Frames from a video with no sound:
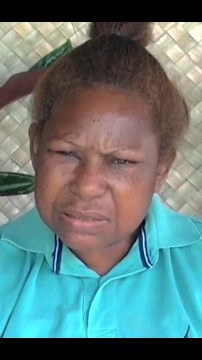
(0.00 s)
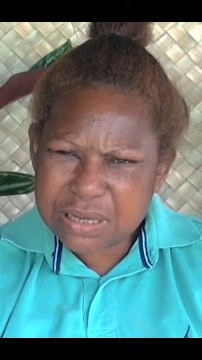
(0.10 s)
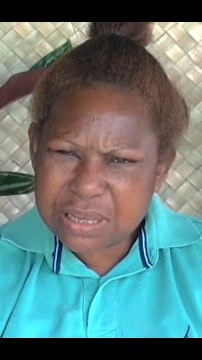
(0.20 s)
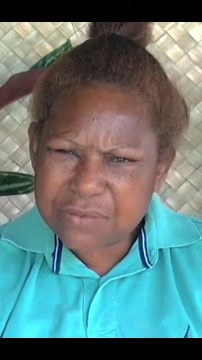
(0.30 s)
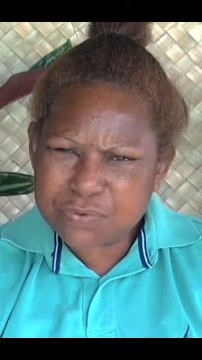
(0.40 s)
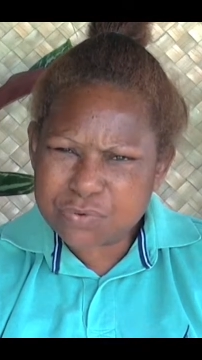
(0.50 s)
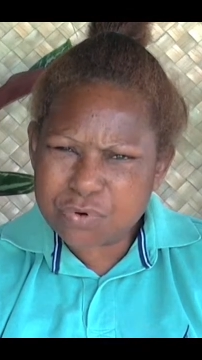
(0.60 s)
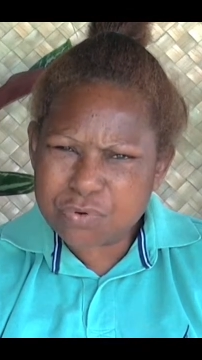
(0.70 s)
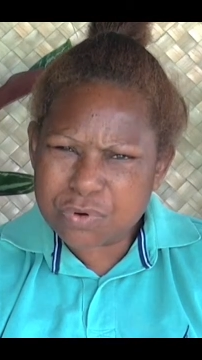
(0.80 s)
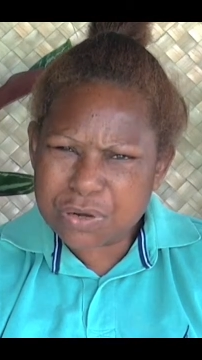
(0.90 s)
I have to
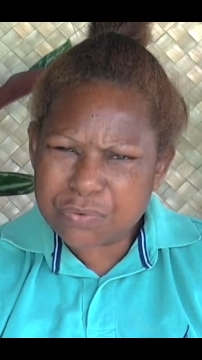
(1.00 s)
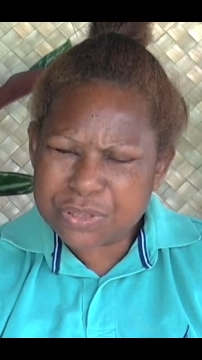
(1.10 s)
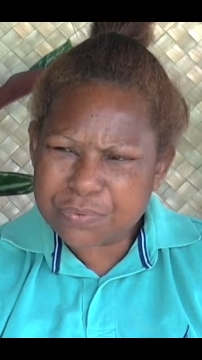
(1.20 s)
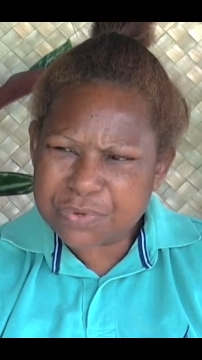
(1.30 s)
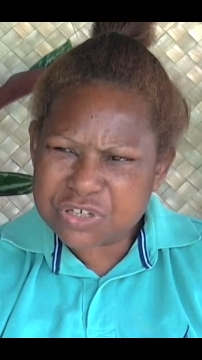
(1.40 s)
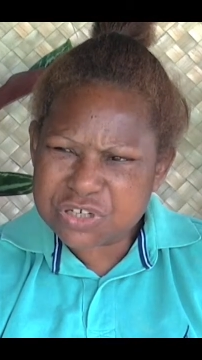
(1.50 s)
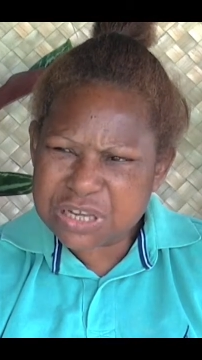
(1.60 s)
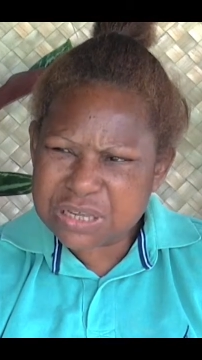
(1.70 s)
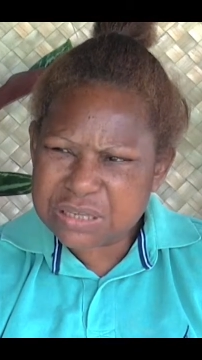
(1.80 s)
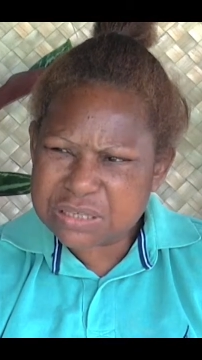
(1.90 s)
go with the
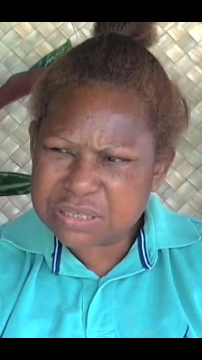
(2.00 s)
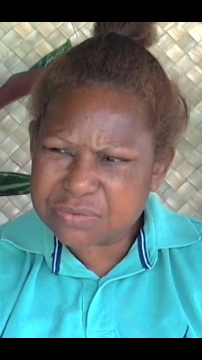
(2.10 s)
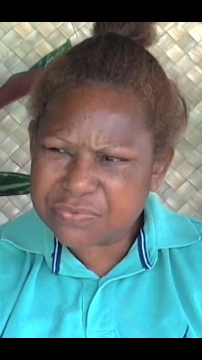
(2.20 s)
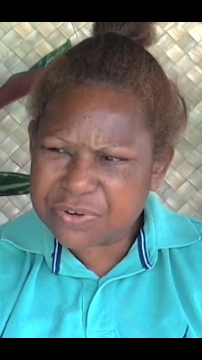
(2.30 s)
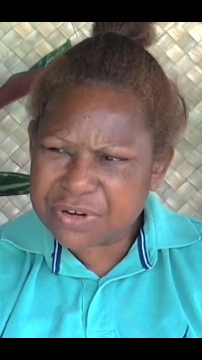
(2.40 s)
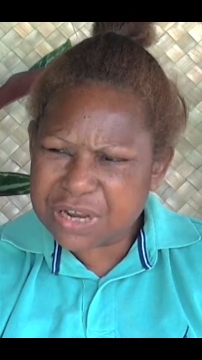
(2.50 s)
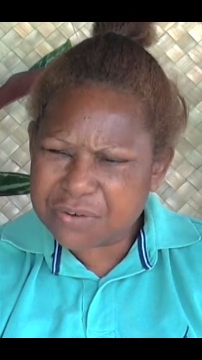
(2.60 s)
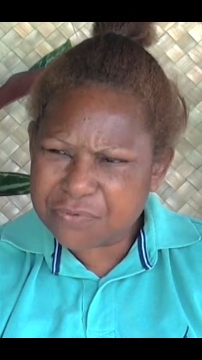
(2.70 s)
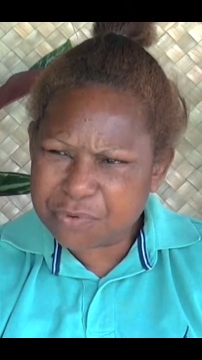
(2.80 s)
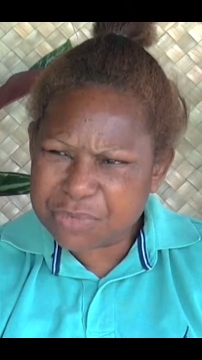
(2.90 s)
wheelchair. It's very
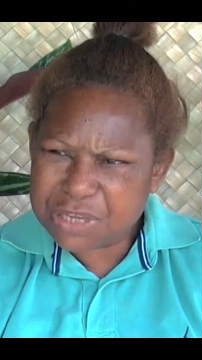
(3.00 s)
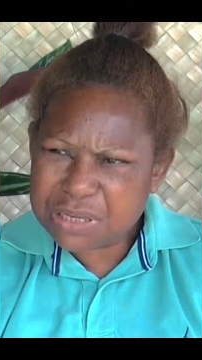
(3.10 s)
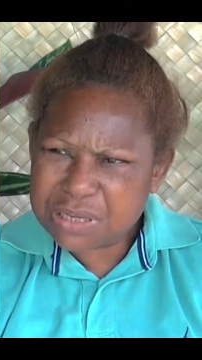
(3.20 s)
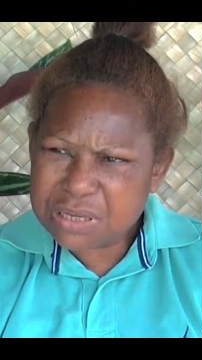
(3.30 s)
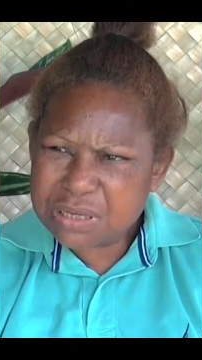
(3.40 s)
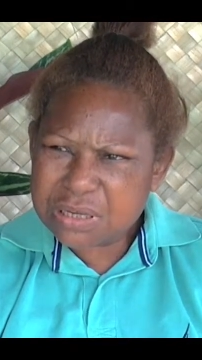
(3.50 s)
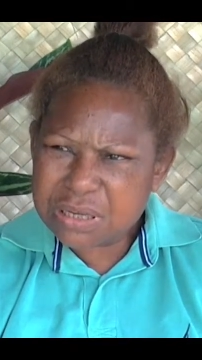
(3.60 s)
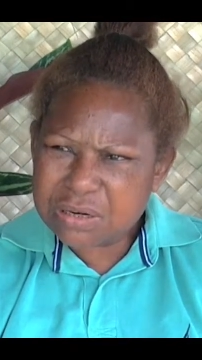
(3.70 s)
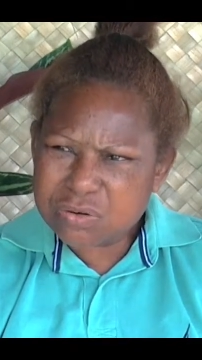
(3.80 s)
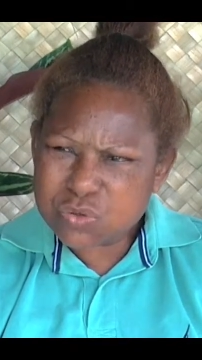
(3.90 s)
hard for me.
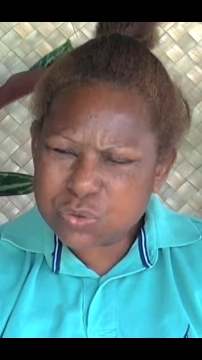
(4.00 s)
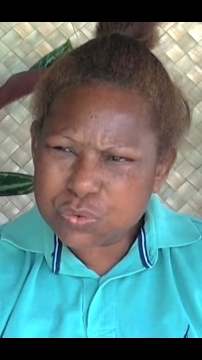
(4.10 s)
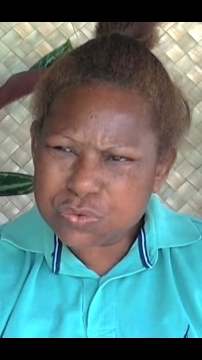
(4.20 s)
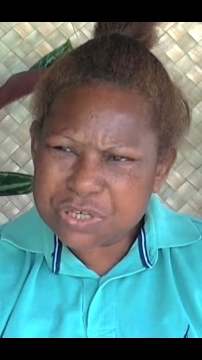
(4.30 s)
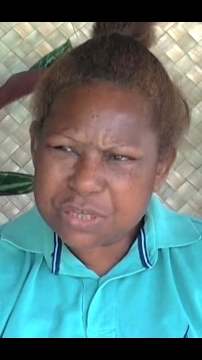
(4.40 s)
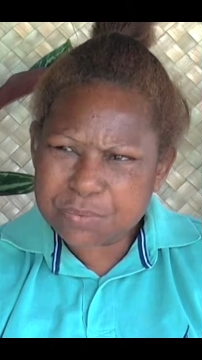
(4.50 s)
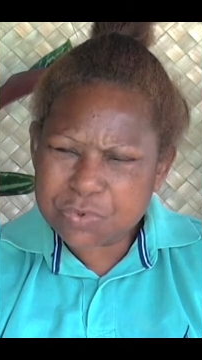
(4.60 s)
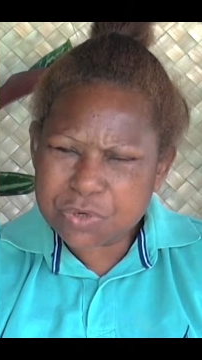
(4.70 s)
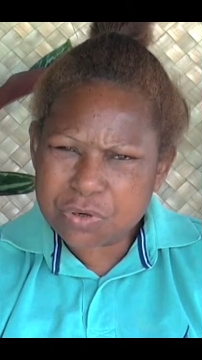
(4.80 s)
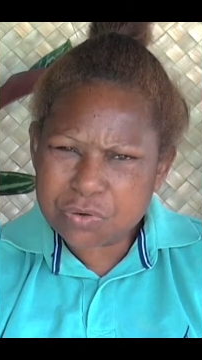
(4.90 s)
And also to reach up
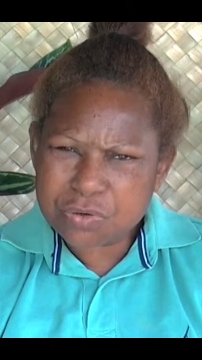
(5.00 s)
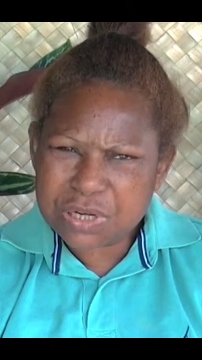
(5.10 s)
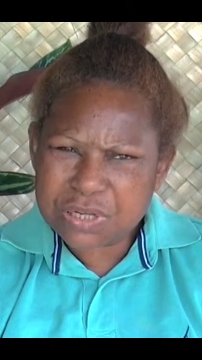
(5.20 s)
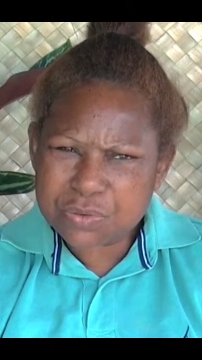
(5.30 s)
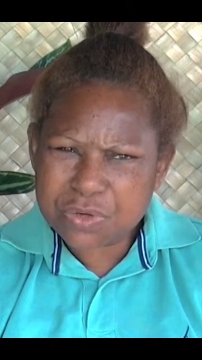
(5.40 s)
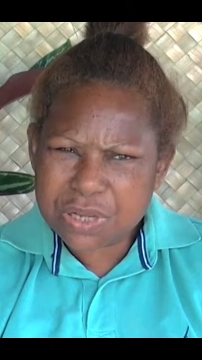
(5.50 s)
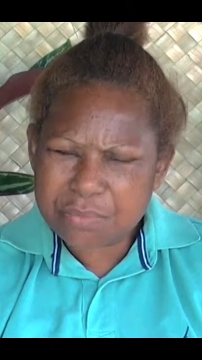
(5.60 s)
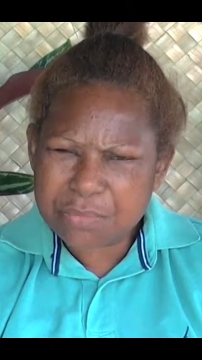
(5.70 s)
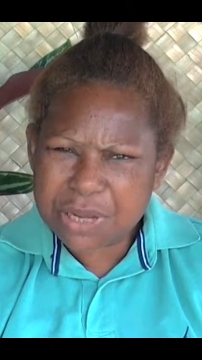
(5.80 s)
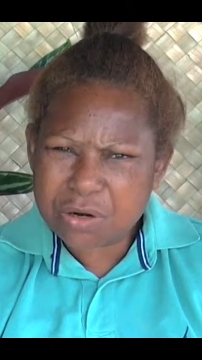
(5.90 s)
to the clothesline to
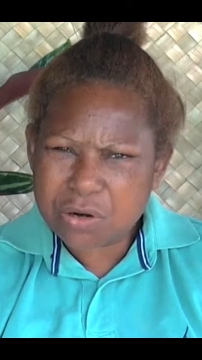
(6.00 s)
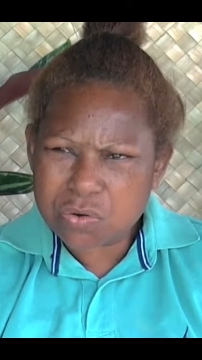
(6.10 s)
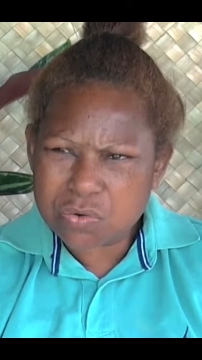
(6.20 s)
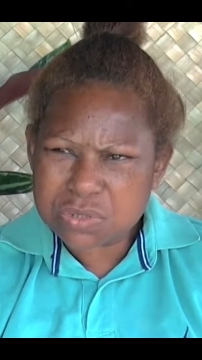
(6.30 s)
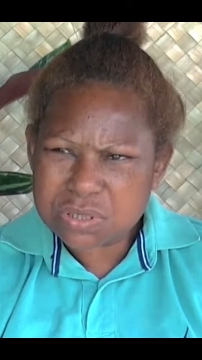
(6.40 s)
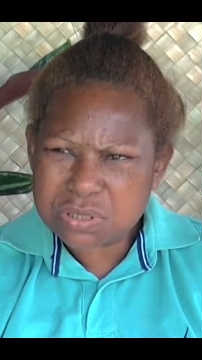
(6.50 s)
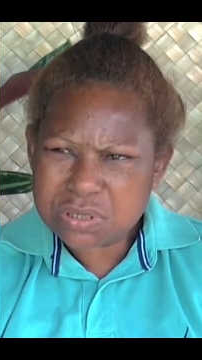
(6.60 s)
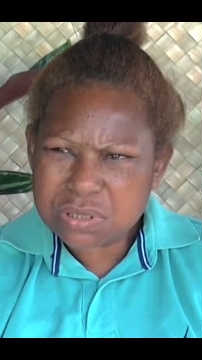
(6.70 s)
hang my clothes.